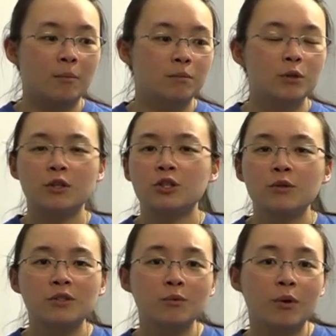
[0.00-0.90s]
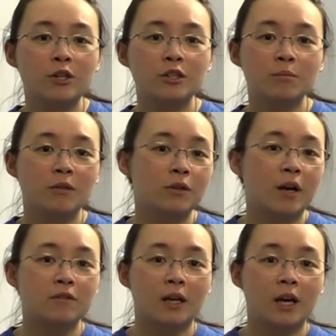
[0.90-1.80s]
You can choose to watch them if you
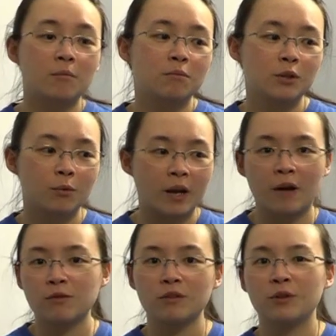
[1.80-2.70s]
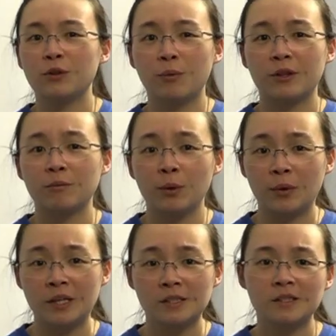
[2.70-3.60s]
have time. You don't have to if you don't want the
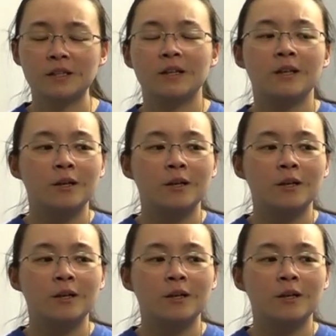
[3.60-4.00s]
bonus.